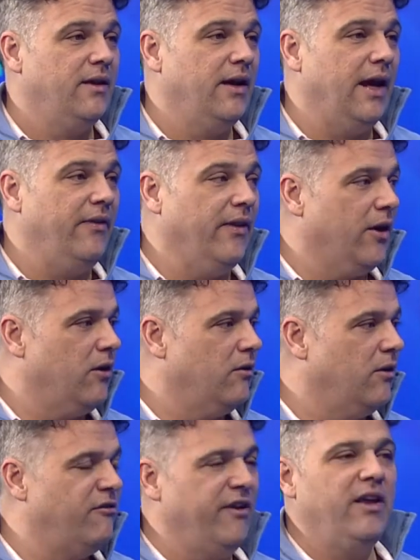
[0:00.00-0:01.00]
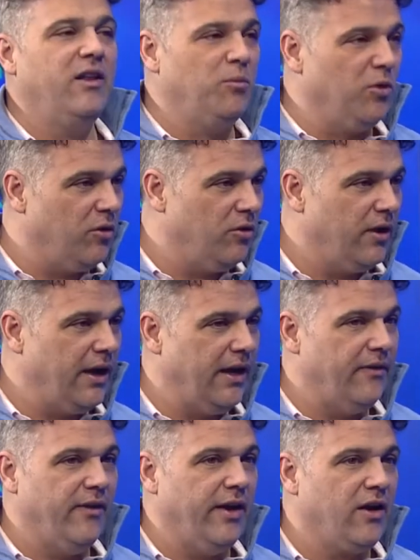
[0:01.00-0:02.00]
and that are available,
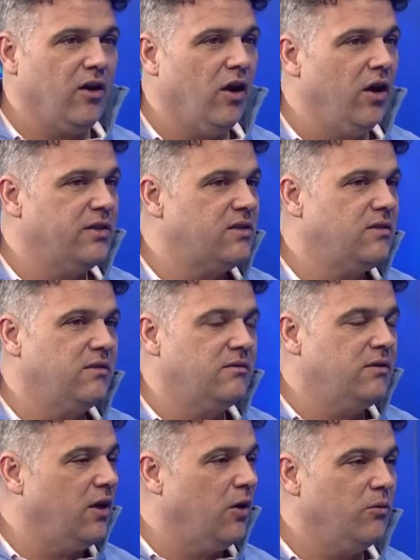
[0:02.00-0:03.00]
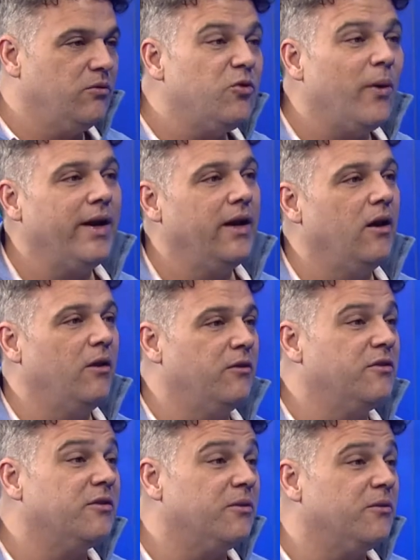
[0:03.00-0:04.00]
and they cost, you know, $20
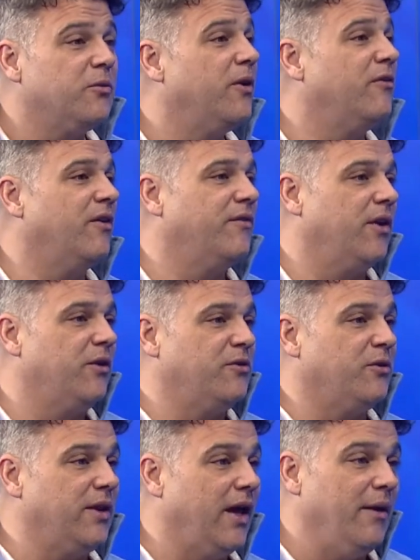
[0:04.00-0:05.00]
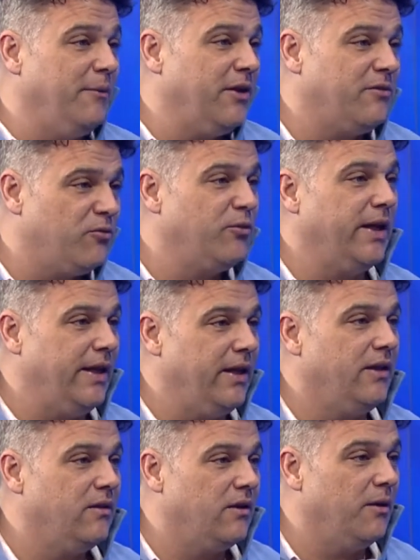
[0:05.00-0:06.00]
or $25 or I mean, it's
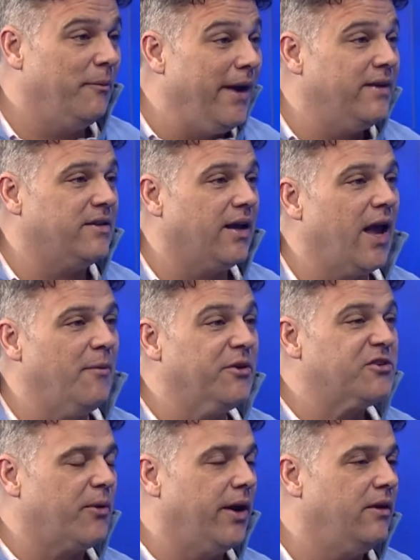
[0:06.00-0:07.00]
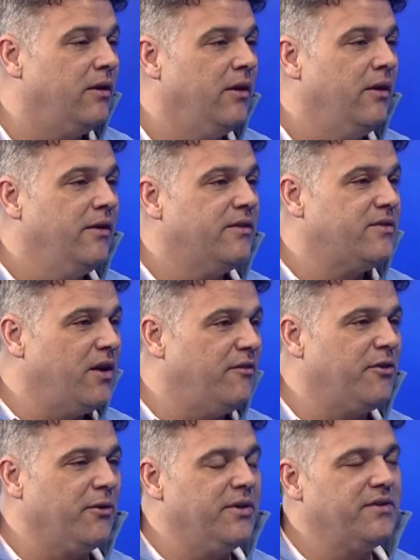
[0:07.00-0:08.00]
really amazing how much great
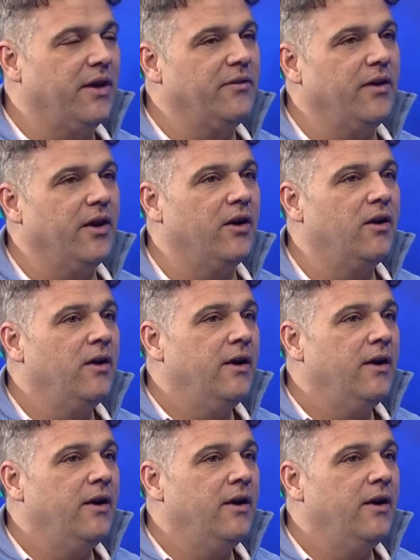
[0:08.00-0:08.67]
stuff there is out there.